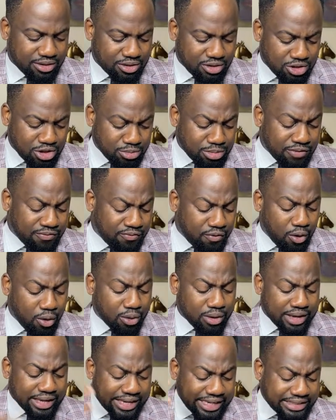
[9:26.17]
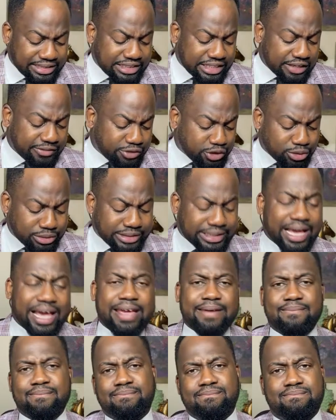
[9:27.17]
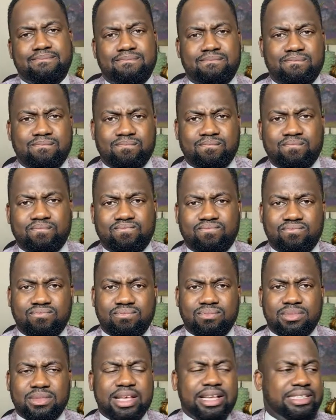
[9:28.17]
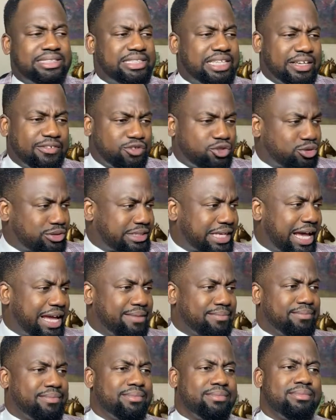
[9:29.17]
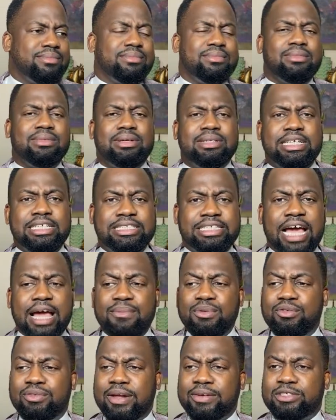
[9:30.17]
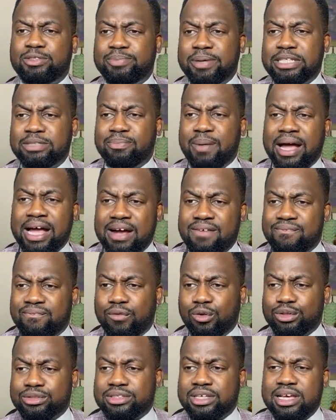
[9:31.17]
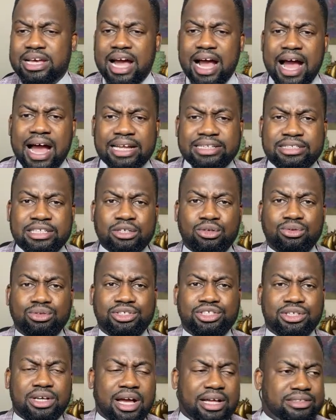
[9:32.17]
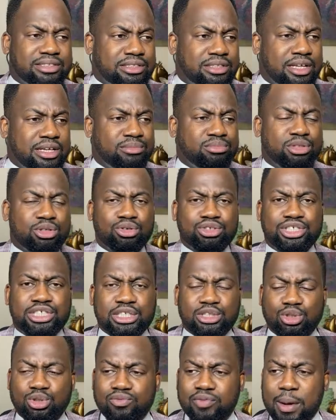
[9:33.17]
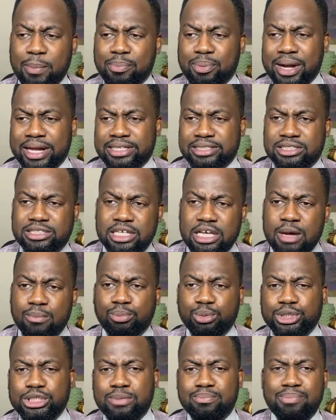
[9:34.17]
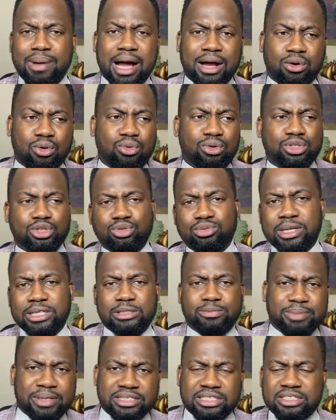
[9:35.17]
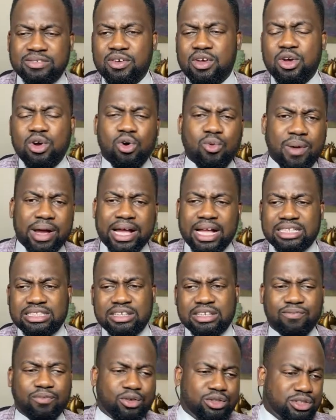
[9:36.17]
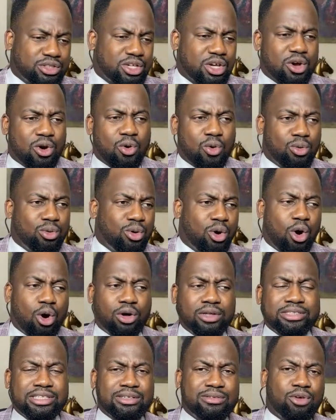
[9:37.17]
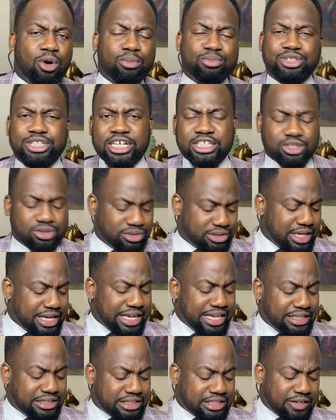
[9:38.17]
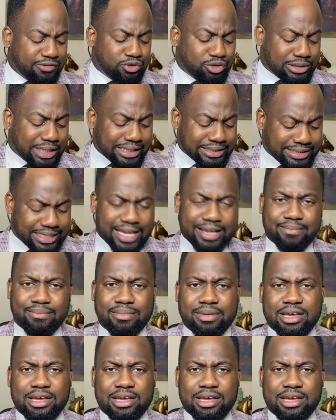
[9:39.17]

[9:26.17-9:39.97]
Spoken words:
Number 4, it saves you time. It saves you time. The time you would have spent back and forth at negotiating over price, pushing back, oh, it's so expensive, oh, I can't afford it, oh, all the objections, it saves you that time.